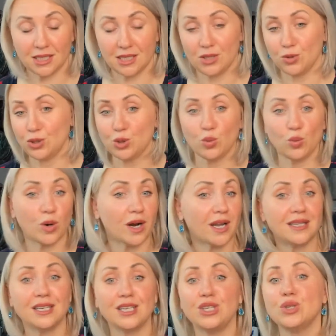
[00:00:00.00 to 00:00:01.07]
I used to work
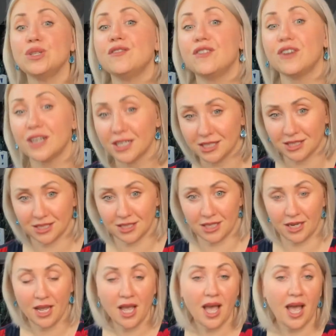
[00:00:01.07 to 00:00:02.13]
in a
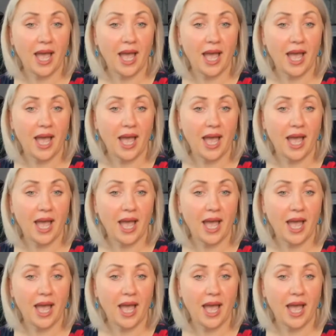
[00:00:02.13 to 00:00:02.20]
university,